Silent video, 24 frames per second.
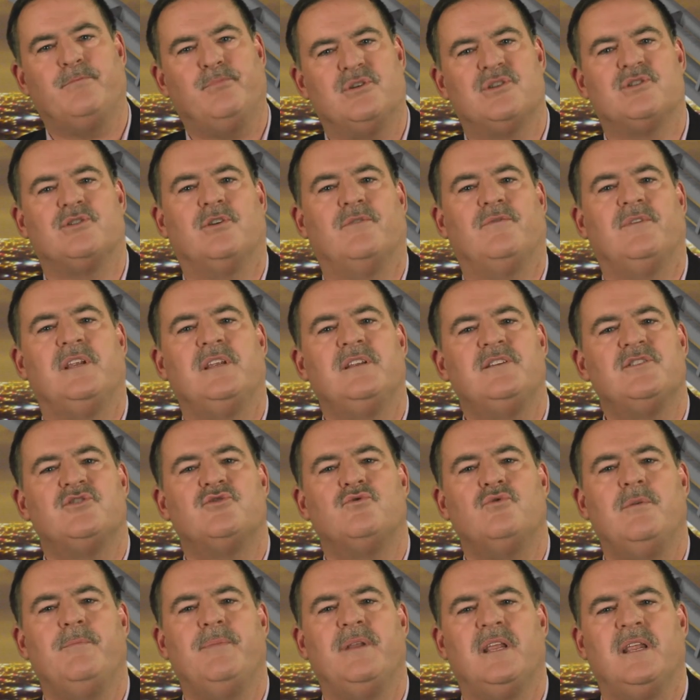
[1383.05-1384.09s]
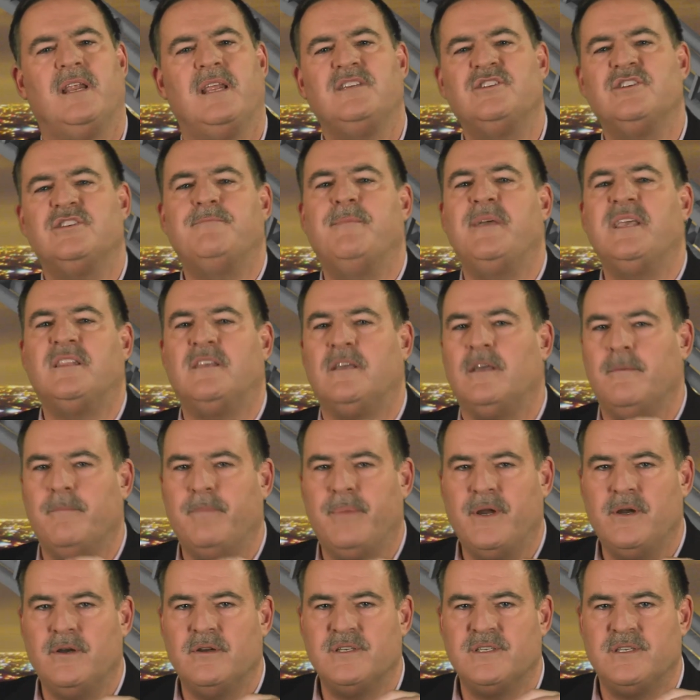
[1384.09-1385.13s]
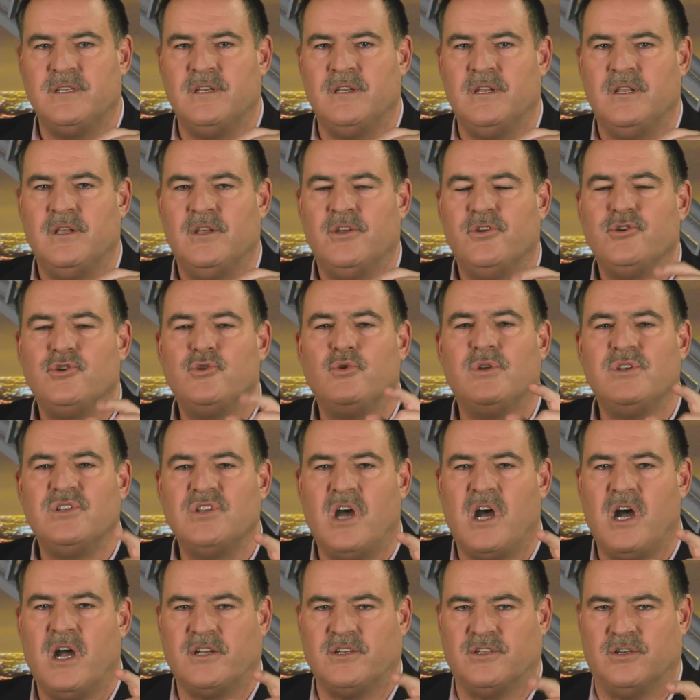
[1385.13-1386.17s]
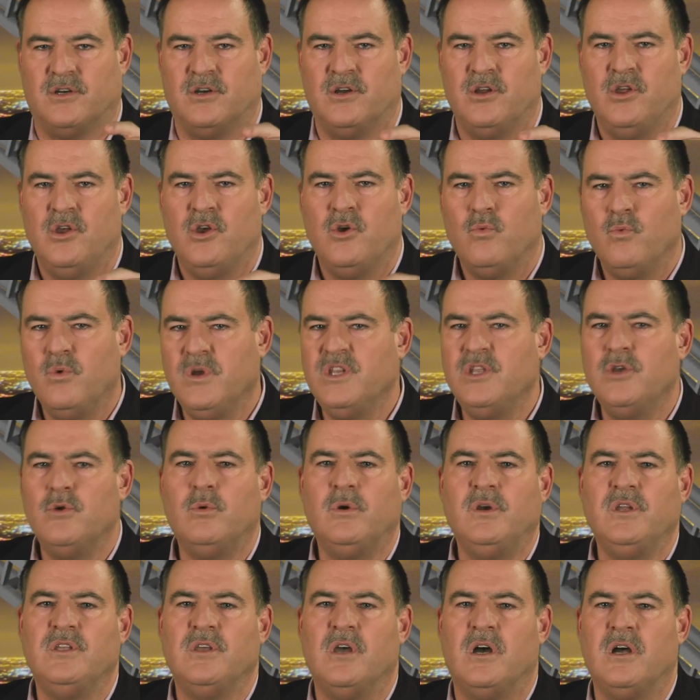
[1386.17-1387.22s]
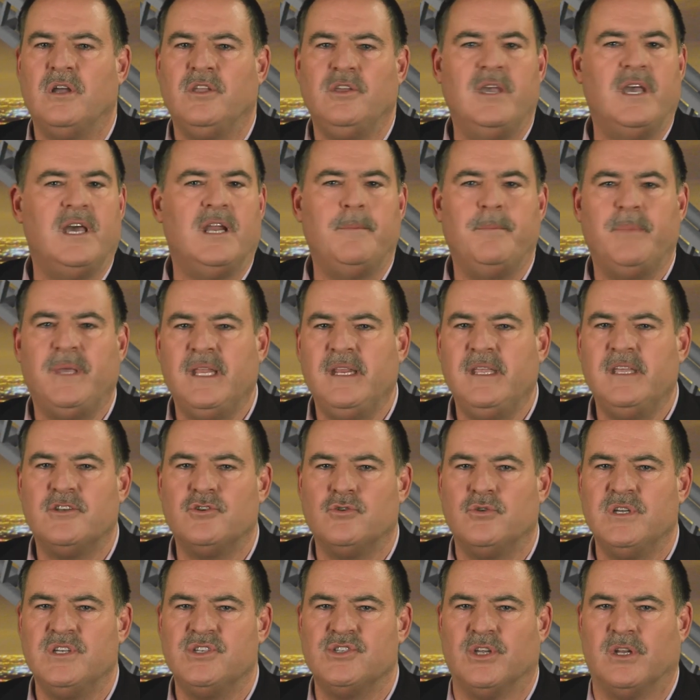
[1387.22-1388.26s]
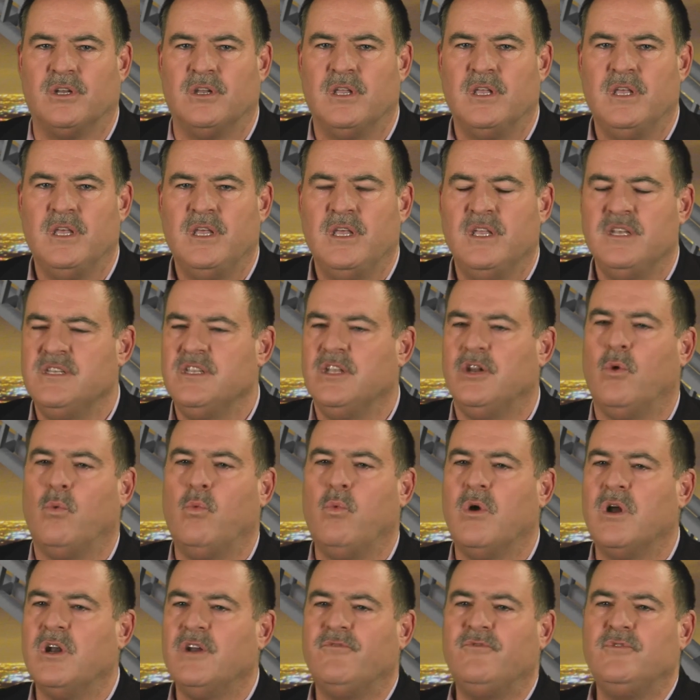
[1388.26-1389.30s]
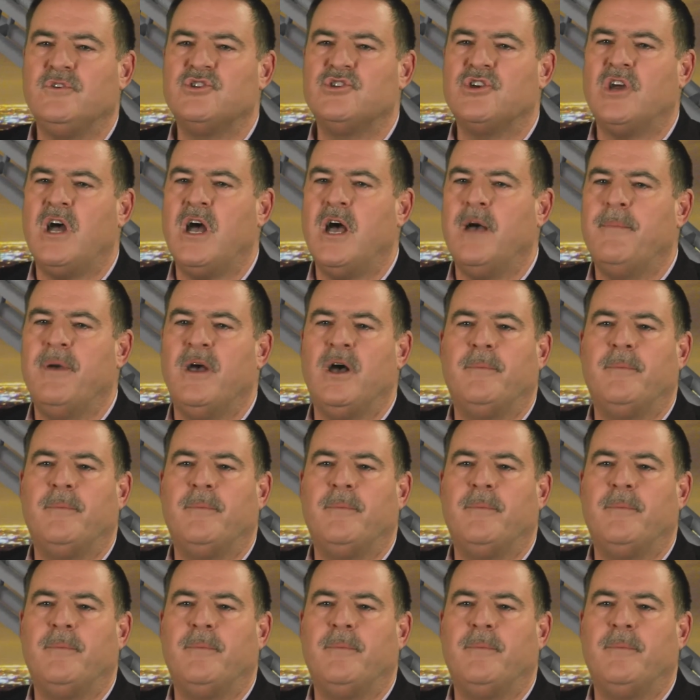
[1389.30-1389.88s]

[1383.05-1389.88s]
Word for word: and preserve it and distribute it. And just make the comparison to a doctor. When you were young, you had a pediatrician, did a wonderful job